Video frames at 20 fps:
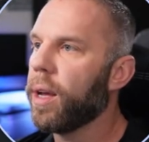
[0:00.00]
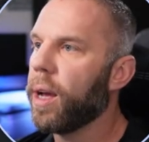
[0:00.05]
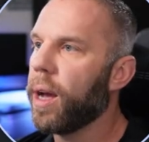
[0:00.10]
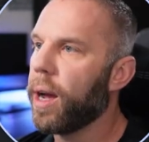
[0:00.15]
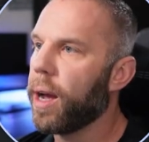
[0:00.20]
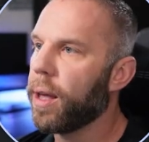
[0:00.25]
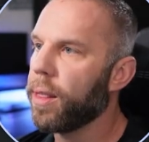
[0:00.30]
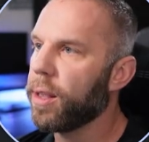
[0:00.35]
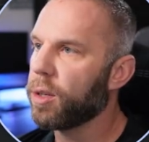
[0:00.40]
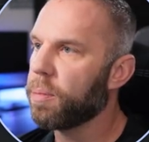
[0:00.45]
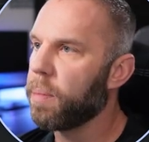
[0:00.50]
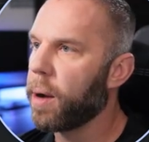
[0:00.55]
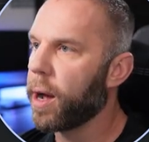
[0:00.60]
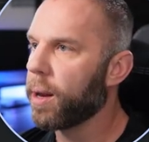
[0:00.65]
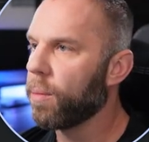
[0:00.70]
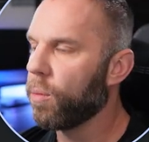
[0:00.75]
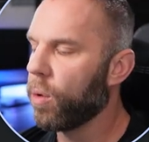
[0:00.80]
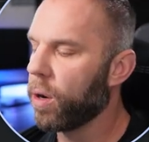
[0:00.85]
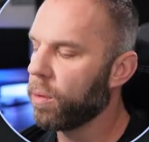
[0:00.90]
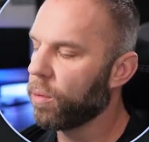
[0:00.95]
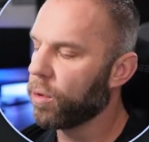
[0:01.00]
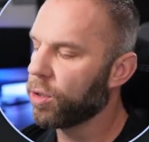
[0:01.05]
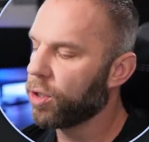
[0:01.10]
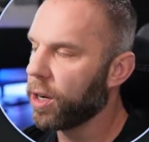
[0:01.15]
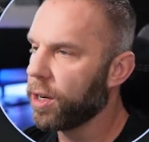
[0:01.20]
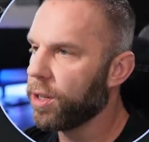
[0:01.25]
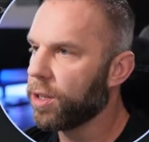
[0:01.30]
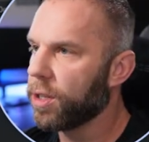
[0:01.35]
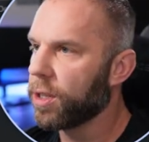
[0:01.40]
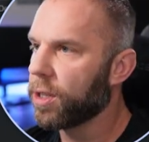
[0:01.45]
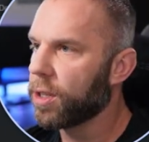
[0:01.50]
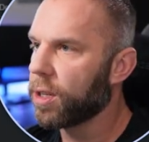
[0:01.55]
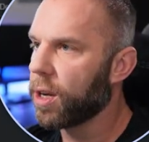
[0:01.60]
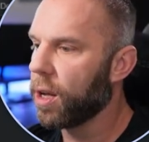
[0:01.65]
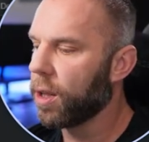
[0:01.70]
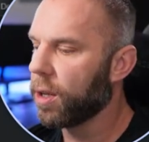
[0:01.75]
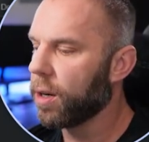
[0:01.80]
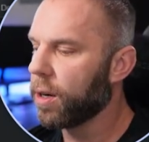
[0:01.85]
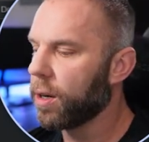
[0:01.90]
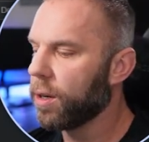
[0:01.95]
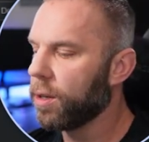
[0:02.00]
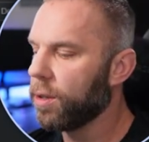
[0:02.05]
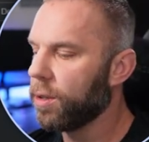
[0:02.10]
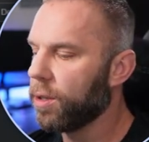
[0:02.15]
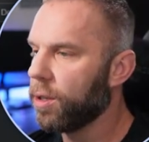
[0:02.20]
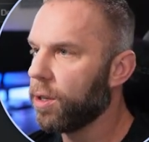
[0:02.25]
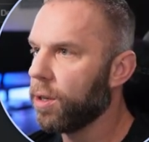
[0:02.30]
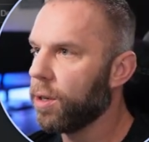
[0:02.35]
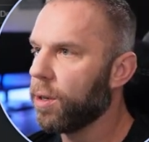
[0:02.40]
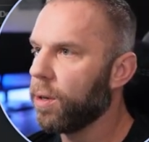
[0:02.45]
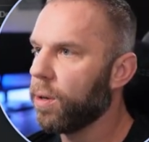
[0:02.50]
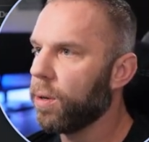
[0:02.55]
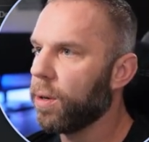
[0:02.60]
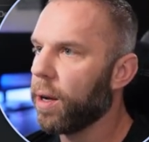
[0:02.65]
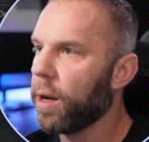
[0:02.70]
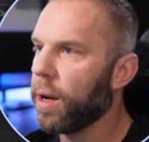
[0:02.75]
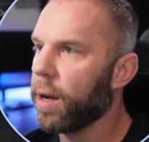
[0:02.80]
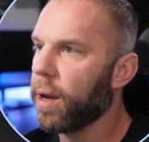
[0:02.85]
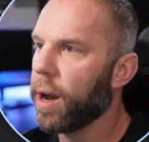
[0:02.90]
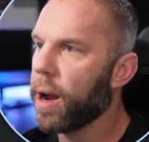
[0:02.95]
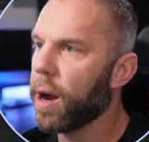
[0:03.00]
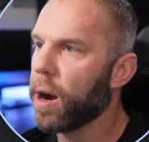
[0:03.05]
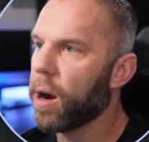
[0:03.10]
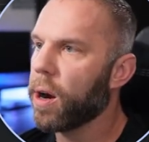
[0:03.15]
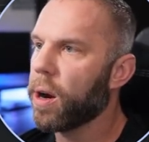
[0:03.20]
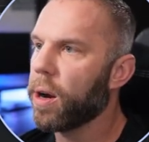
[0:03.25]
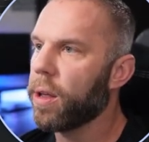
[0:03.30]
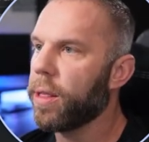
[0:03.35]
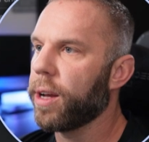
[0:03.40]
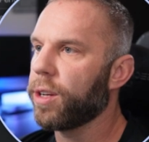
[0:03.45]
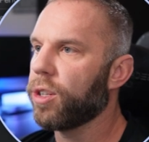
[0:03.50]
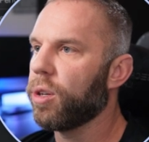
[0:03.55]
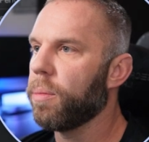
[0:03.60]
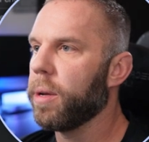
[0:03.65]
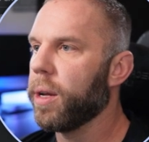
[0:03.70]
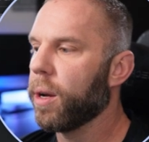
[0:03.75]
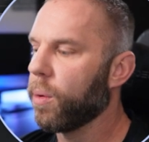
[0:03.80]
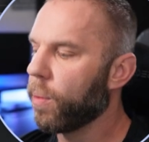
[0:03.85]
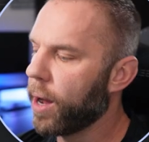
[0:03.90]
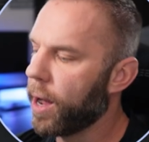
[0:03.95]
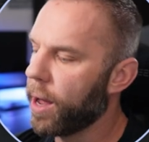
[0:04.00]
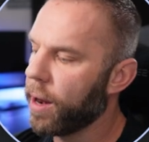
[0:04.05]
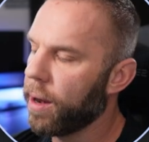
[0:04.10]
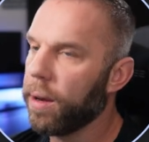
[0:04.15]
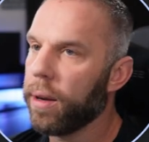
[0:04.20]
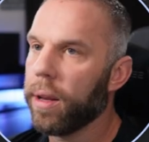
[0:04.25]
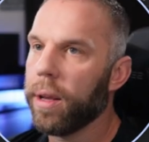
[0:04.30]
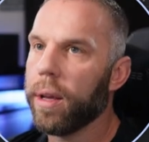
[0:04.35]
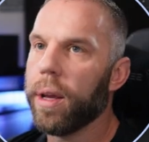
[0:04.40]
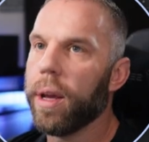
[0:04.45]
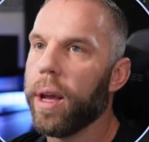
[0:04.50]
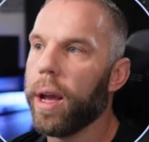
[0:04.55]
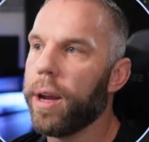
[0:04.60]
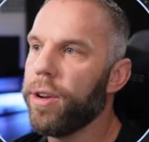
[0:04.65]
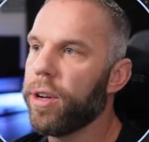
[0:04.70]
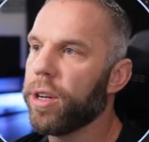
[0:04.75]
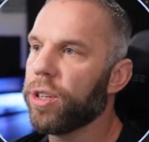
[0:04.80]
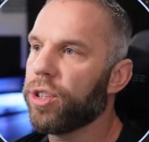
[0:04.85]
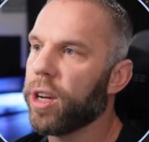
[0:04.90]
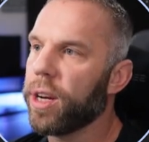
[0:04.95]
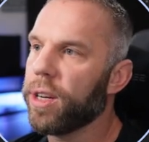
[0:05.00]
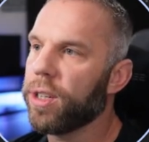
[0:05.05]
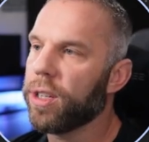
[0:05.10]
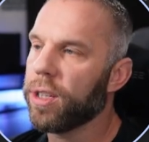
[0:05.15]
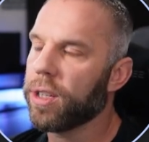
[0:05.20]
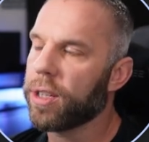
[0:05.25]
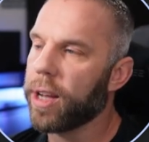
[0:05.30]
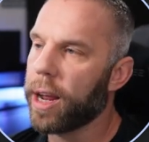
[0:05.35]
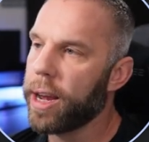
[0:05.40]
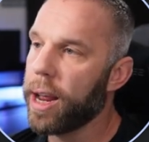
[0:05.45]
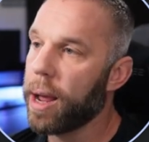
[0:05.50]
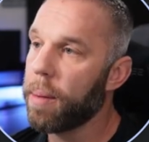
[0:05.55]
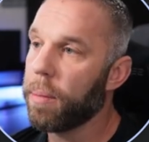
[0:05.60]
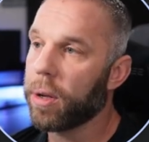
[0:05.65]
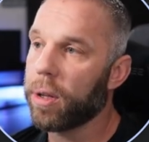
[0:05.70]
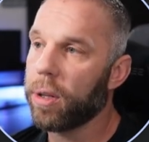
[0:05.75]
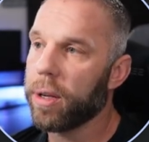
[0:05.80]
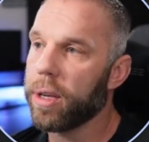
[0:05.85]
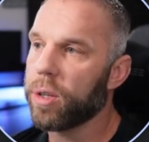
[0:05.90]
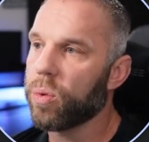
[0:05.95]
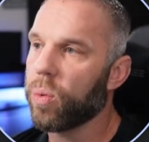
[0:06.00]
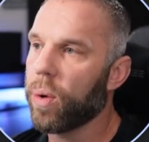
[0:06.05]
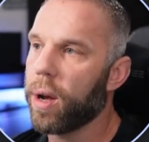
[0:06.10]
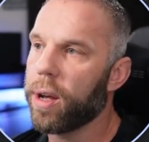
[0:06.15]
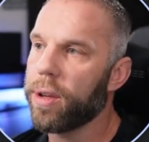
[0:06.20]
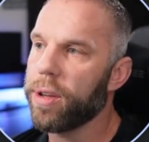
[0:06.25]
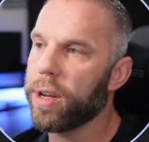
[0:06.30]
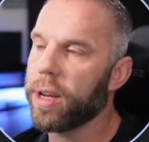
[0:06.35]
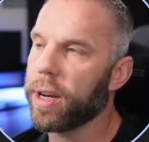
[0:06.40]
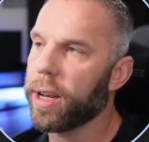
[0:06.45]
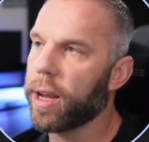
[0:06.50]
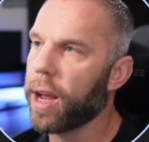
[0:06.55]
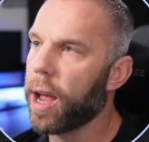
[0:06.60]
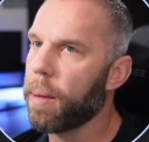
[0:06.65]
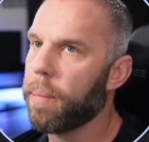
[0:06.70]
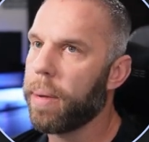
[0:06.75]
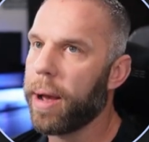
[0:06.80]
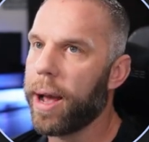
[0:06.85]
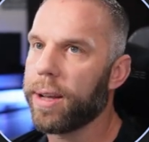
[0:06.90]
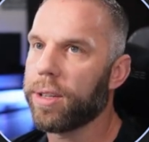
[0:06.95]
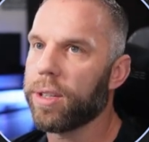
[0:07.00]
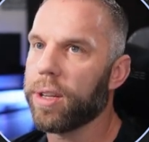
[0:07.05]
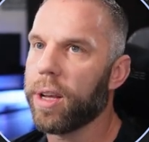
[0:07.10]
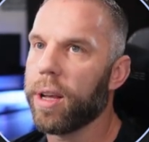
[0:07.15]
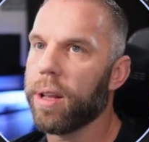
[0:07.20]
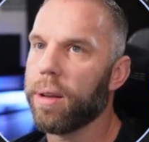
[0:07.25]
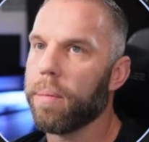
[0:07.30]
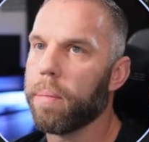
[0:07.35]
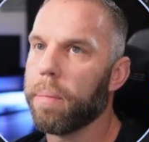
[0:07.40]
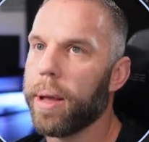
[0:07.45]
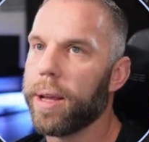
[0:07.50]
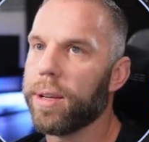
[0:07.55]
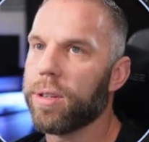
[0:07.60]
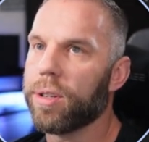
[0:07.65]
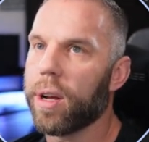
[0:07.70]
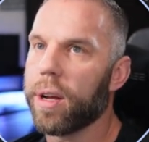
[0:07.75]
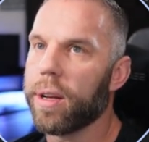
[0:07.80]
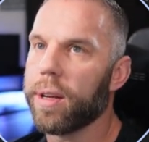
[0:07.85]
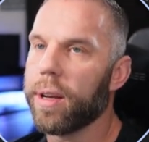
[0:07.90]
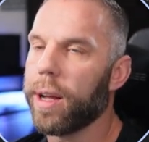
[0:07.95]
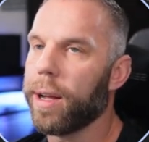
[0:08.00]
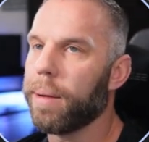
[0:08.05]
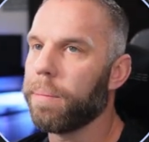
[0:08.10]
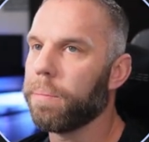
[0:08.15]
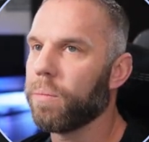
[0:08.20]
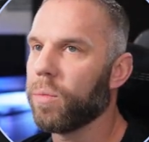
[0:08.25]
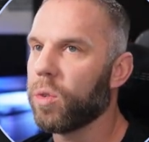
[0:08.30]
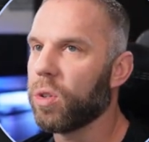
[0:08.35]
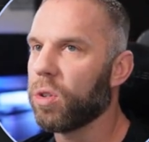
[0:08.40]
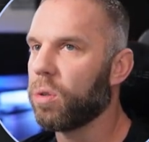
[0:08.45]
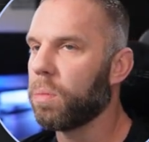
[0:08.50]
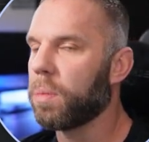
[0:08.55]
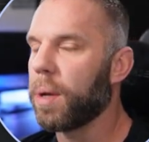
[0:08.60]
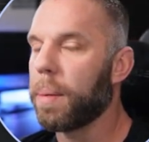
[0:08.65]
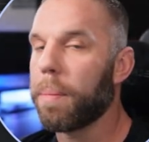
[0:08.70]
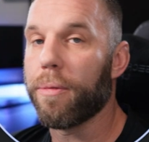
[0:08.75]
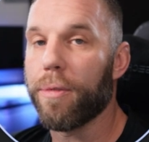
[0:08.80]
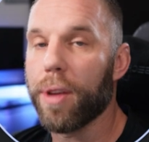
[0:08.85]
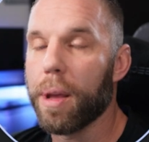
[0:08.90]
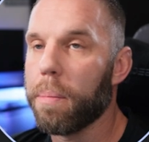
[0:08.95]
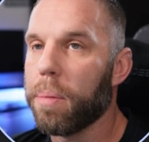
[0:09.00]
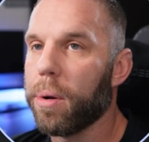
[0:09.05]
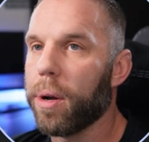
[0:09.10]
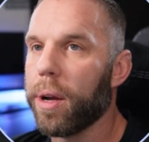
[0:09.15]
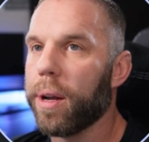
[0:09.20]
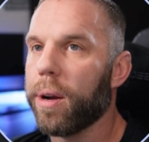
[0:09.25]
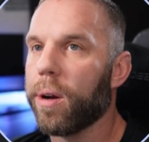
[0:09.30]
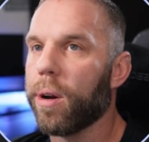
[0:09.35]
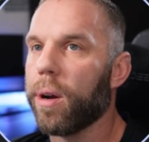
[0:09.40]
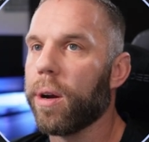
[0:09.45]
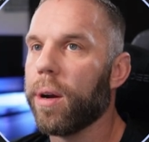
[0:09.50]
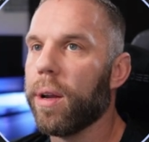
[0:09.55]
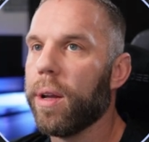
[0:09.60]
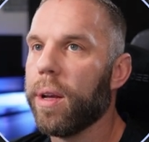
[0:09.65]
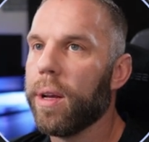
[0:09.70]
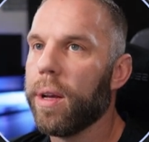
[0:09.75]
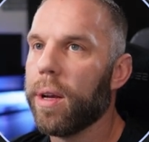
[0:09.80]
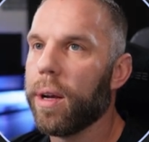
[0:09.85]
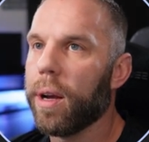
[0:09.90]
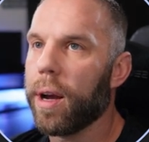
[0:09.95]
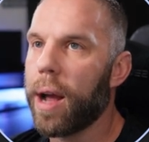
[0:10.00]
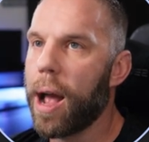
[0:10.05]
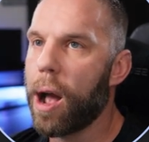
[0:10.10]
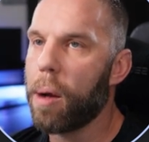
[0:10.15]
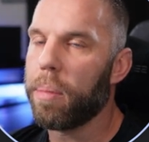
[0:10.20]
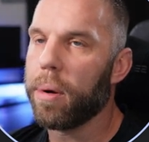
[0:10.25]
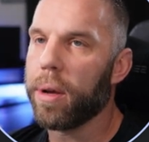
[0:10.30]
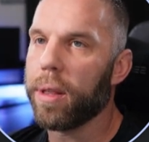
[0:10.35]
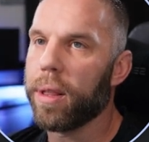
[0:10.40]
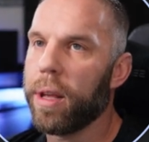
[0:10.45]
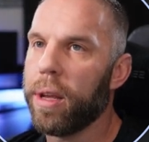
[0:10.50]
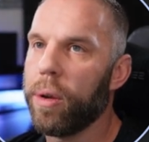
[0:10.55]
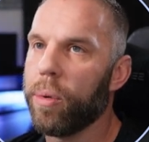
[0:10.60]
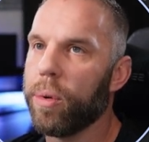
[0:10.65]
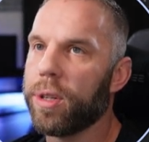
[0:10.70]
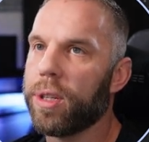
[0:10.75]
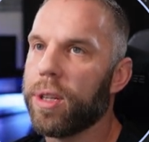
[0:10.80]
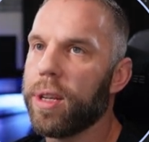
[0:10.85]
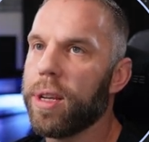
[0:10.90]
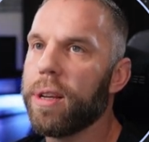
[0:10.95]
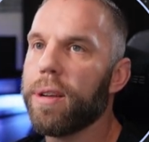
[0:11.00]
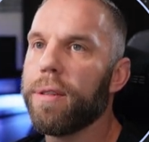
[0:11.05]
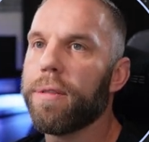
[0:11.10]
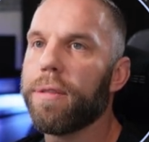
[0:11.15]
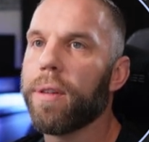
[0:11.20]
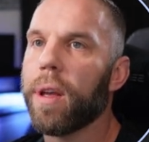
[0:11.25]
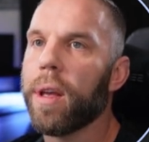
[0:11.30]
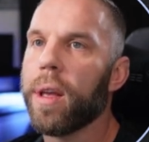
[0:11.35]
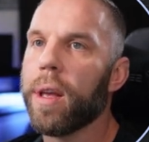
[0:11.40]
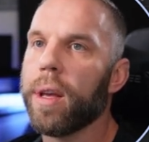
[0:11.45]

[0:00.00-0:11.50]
Uh, this bottom one will change this color to uh, error, and that should be a red. And you can change these dynamically as well. You can kind of pass in based on um, some of input or, output that you receive.